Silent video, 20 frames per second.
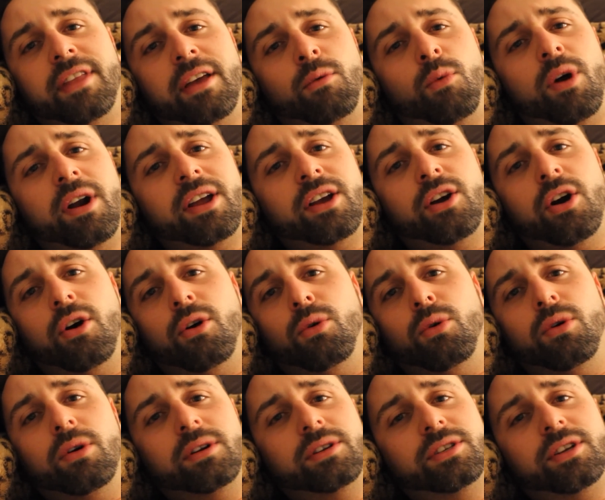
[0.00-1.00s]
They want to
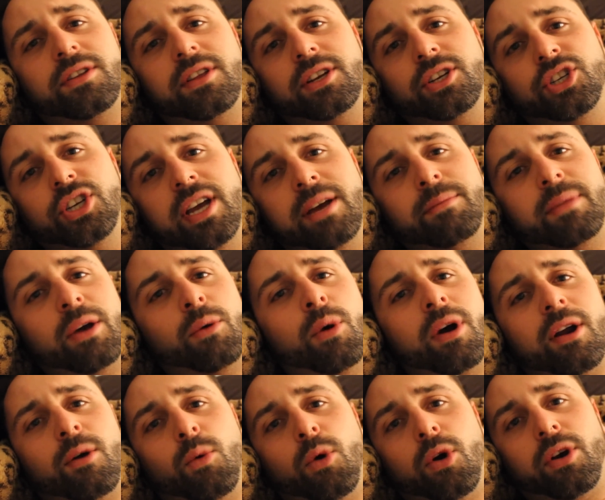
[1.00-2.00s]
go to the gym, they
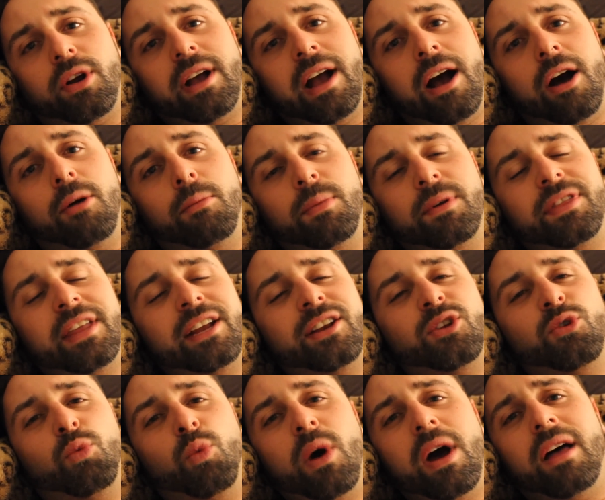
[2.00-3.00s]
want to work out, but they
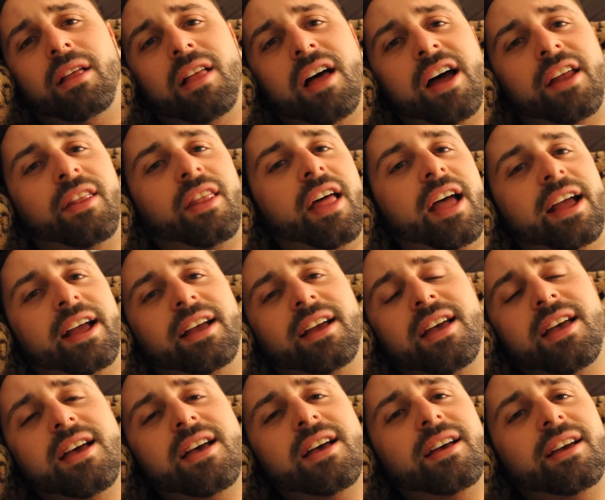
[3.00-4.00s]
dwell on like,
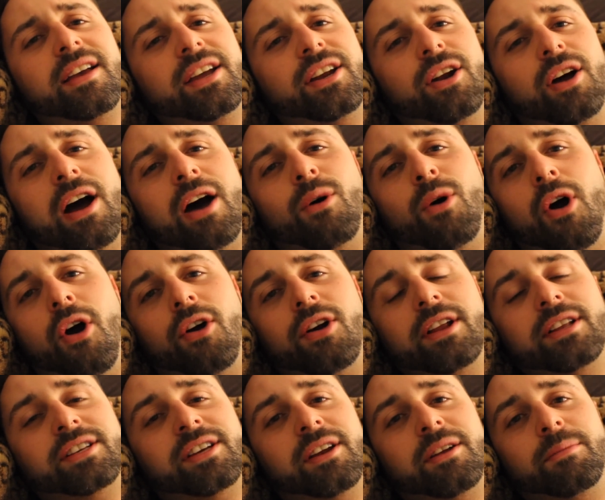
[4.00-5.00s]
you know, how hard
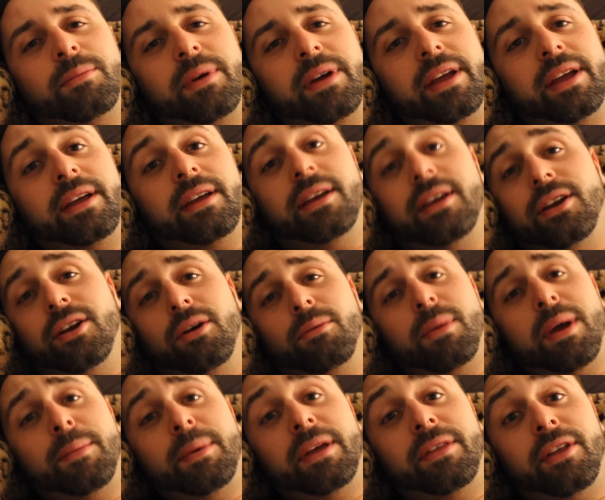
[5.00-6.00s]
it's going to be, you know,
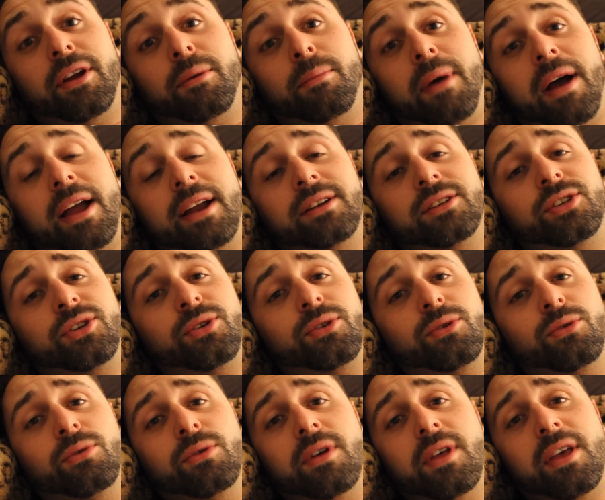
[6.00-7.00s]
maybe in their mind
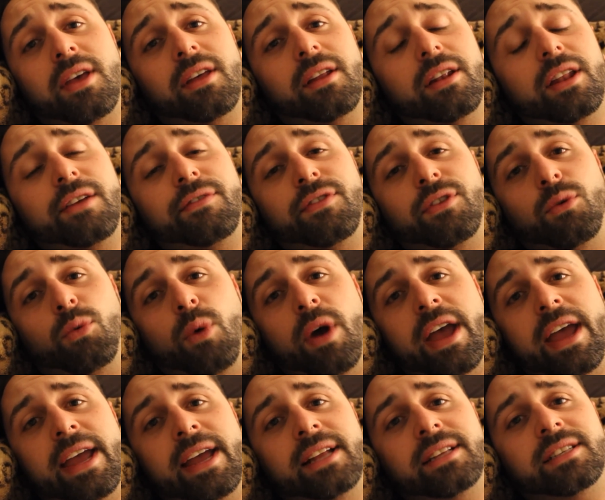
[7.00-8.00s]
to lift the
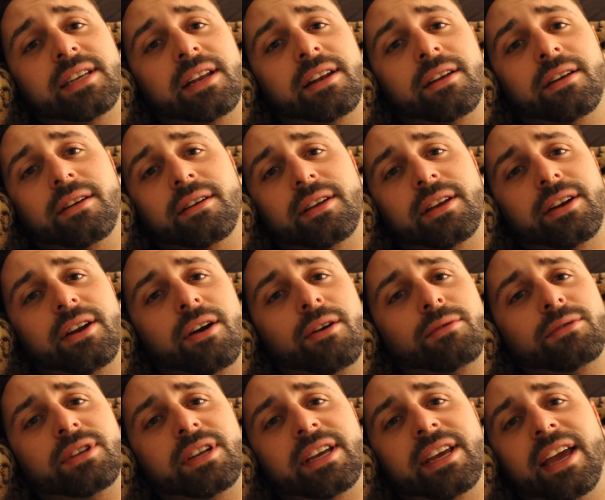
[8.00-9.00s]
weights and, you
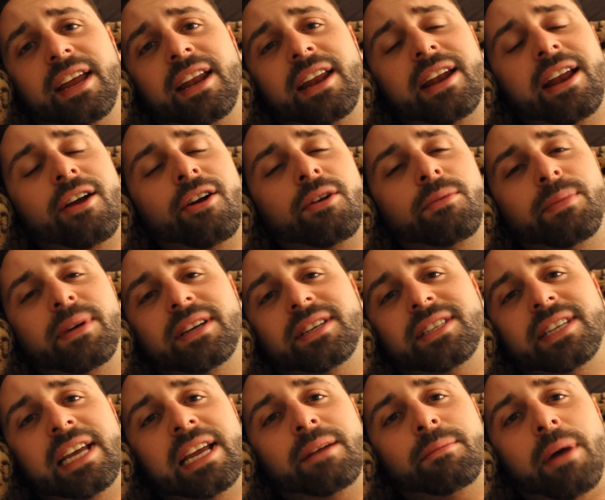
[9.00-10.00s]
know, to get in there and be
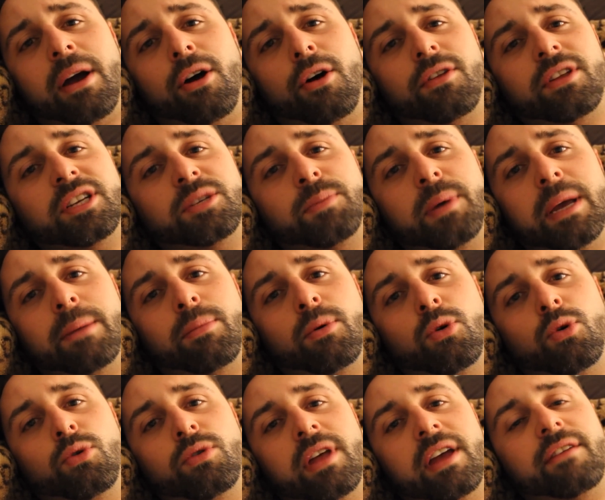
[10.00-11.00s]
seen by all these
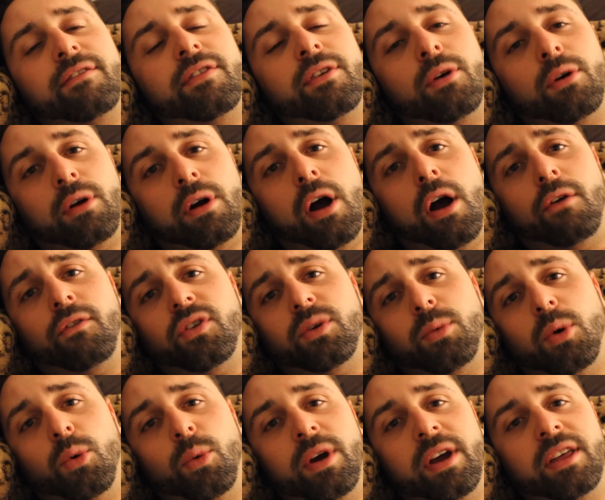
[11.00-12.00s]
people who they feel
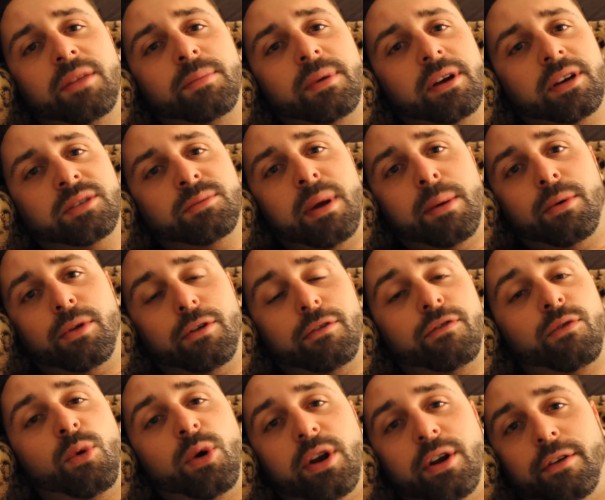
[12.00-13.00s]
uncomfortable with because maybe they're
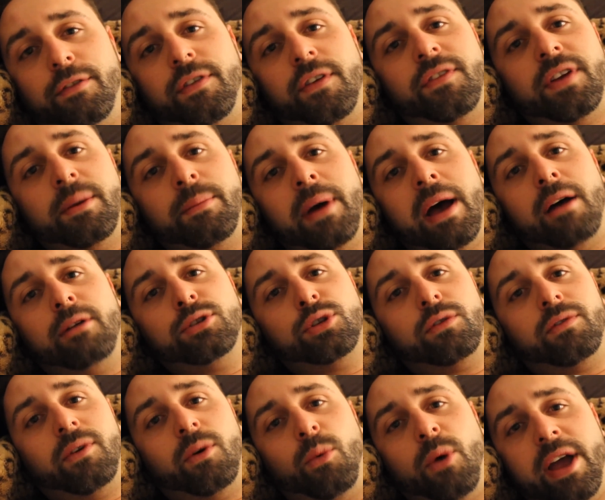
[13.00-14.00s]
40 or 50 pounds
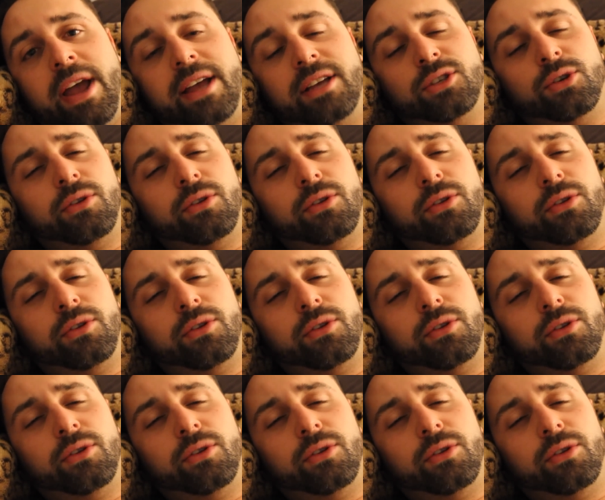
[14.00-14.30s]
overweight.